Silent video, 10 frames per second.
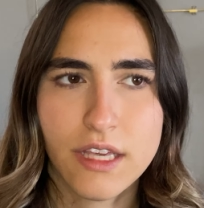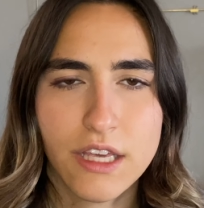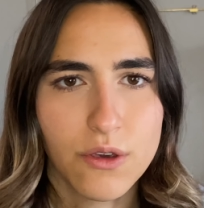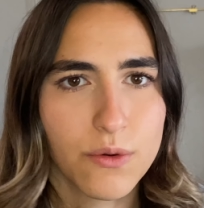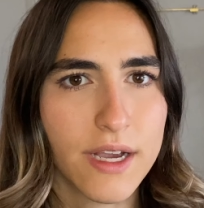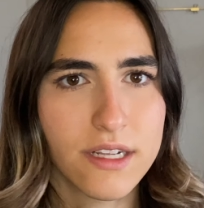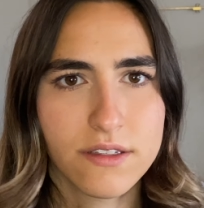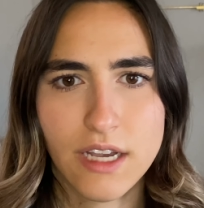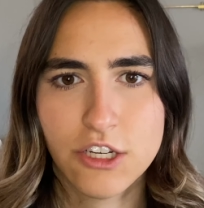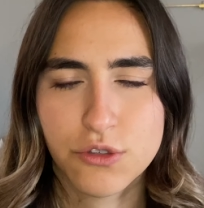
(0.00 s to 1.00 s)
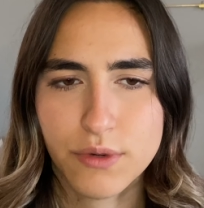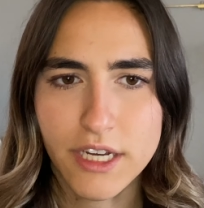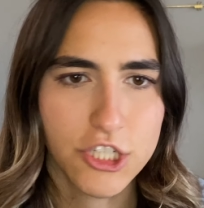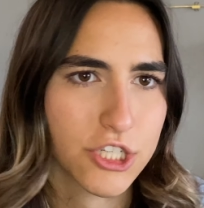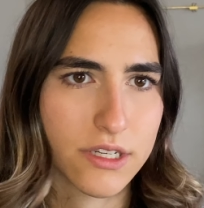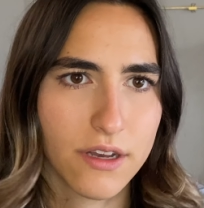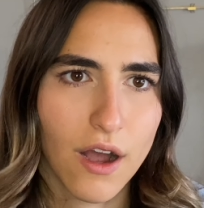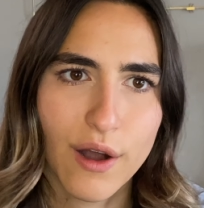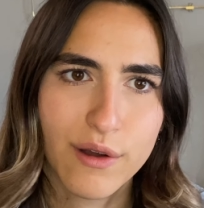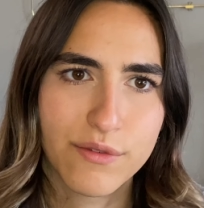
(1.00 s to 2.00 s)
hue and saturation
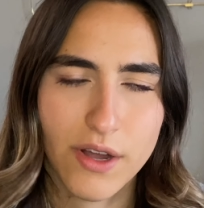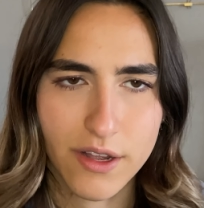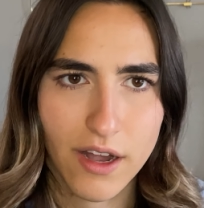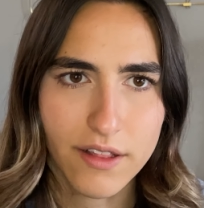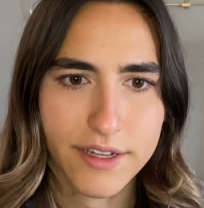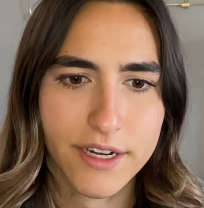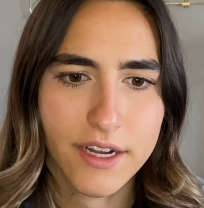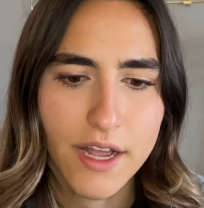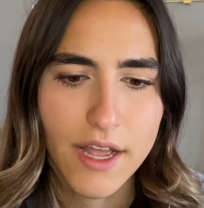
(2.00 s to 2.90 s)
of a color.